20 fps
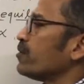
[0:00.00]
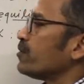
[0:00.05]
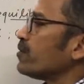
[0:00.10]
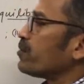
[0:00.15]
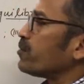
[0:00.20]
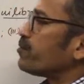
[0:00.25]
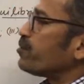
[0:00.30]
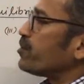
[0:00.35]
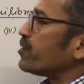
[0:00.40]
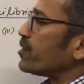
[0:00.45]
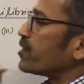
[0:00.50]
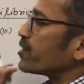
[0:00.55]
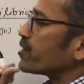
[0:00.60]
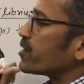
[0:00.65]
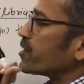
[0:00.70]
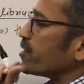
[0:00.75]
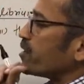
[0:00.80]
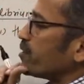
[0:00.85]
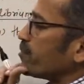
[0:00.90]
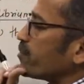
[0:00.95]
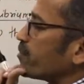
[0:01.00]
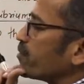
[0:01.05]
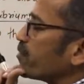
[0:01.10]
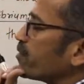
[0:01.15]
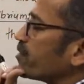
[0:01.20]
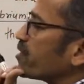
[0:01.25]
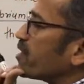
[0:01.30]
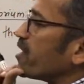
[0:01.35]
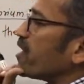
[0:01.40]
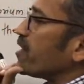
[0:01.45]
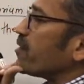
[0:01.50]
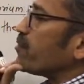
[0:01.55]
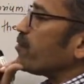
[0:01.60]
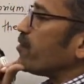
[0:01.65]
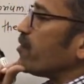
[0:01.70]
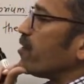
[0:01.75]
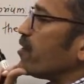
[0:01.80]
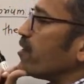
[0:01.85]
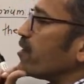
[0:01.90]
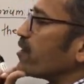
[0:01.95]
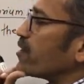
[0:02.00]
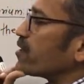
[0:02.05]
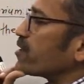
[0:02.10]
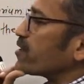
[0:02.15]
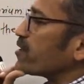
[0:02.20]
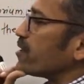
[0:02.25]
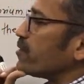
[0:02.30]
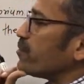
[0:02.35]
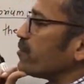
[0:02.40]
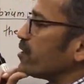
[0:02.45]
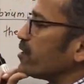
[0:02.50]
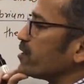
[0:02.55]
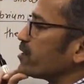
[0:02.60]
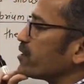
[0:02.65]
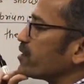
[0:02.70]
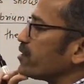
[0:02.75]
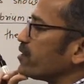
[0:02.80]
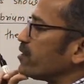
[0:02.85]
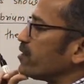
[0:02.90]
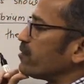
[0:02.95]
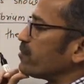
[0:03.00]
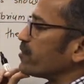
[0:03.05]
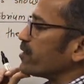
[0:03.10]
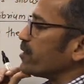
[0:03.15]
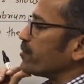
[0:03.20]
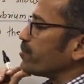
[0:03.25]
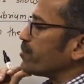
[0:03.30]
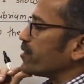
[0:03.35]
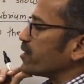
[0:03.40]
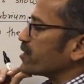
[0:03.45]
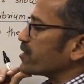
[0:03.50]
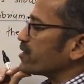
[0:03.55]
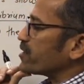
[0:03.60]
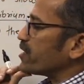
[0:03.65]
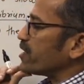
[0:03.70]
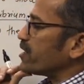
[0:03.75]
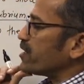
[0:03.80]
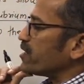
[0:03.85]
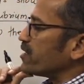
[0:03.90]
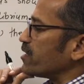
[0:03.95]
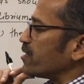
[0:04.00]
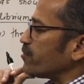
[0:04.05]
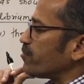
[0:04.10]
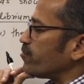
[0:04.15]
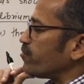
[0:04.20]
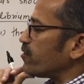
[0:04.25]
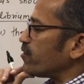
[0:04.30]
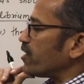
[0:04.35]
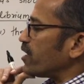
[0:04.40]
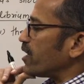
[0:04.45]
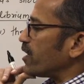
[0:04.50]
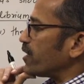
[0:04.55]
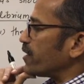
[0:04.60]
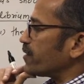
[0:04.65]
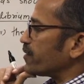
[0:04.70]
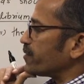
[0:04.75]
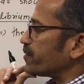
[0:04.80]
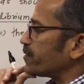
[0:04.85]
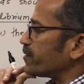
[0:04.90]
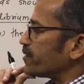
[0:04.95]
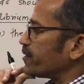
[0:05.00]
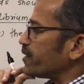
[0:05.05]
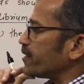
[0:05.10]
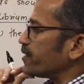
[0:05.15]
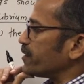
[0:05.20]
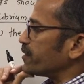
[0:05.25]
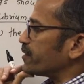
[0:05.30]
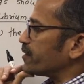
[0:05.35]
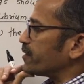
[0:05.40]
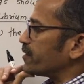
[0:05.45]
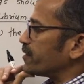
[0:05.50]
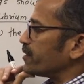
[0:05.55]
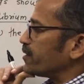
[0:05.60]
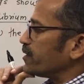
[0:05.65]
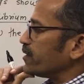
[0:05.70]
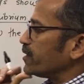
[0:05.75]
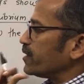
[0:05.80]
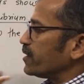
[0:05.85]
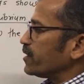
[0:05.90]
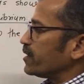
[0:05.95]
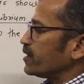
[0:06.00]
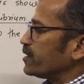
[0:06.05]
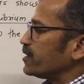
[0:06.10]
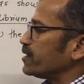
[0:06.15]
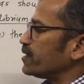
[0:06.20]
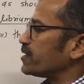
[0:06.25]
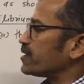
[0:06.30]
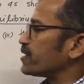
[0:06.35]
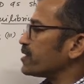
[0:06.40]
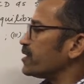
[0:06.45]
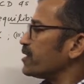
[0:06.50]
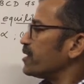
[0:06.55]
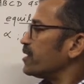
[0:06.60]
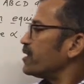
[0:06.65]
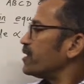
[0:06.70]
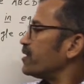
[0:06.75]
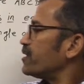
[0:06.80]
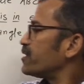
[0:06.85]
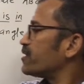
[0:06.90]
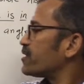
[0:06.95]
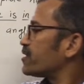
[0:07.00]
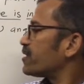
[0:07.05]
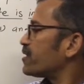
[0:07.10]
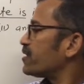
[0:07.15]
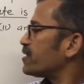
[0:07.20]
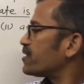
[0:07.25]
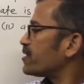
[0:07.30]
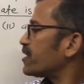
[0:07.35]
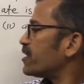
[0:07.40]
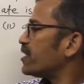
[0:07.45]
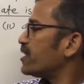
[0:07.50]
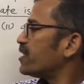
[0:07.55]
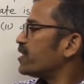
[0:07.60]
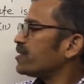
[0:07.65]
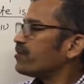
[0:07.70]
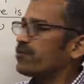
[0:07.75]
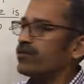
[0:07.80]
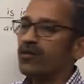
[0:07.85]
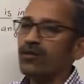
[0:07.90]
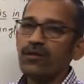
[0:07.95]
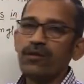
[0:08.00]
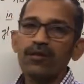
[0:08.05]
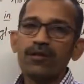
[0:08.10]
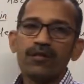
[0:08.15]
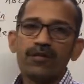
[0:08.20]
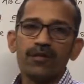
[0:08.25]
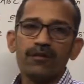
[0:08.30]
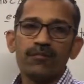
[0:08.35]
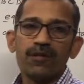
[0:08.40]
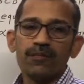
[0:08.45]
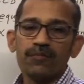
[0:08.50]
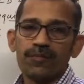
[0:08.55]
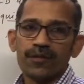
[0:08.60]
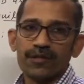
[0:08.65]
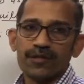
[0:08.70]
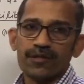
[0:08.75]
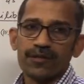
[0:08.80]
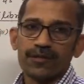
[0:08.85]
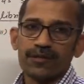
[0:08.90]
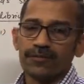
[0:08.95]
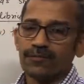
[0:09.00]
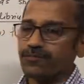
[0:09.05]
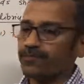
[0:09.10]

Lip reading: So first if we try for summation of fx and fy, right, this distance AD will not come in picture.